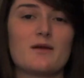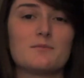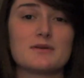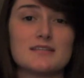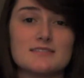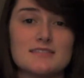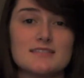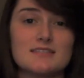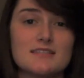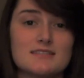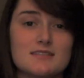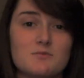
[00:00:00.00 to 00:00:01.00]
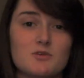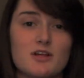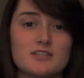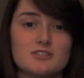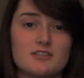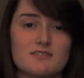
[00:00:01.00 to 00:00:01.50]
But this isn't a
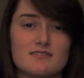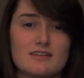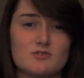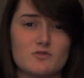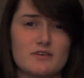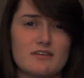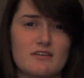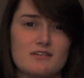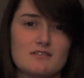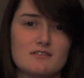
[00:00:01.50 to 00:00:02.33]
simulation. It's real.